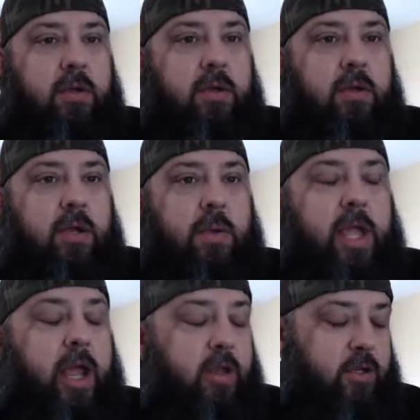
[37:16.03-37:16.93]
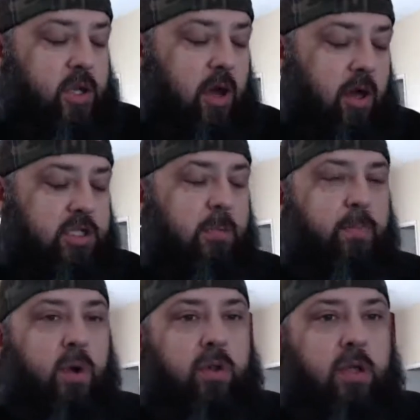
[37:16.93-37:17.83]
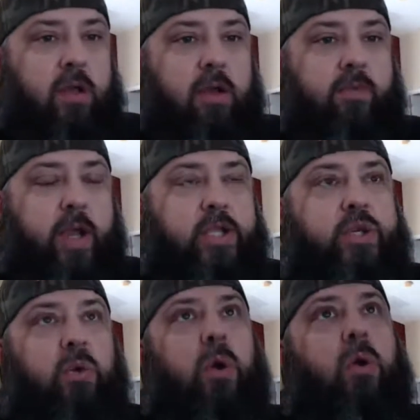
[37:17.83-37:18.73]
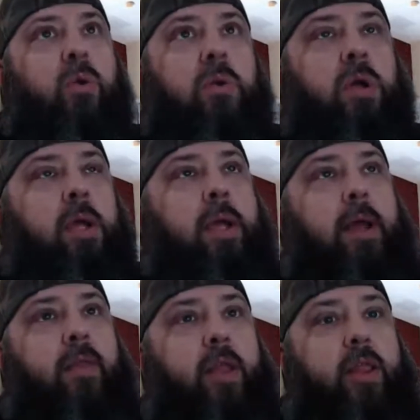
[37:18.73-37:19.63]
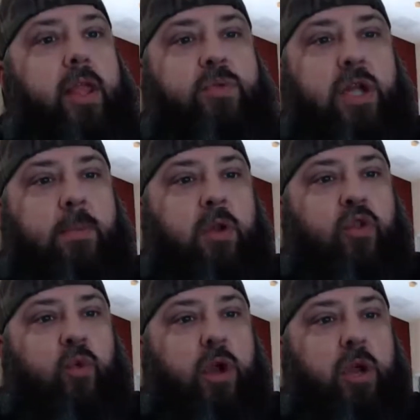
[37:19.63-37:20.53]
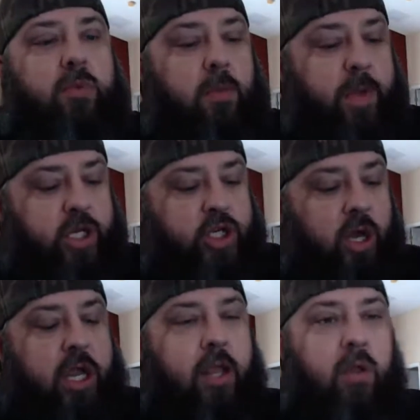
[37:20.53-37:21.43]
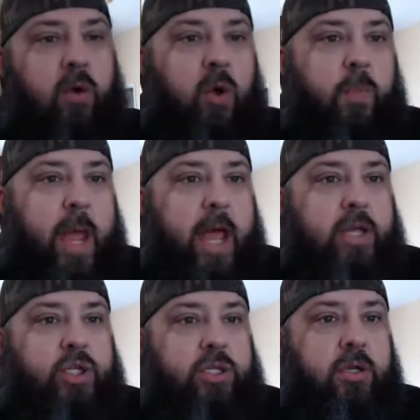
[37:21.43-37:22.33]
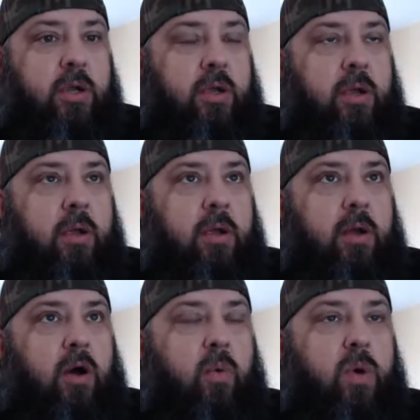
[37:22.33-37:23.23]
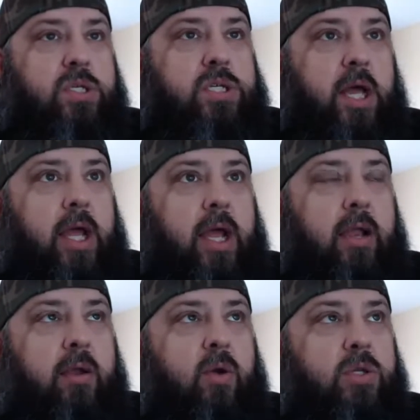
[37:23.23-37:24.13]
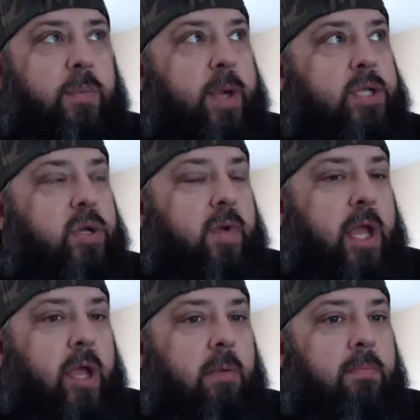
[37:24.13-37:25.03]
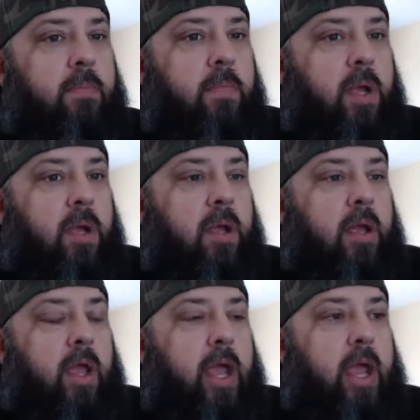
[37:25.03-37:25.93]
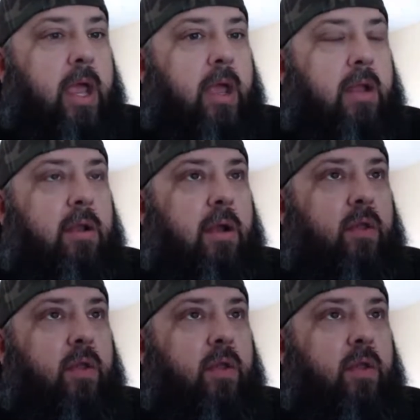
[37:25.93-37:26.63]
I mean, they had this awesome booklet of Ichiro. I think it was number to 3 with a big chunky logo patch on one side, of course, a picture of him, and I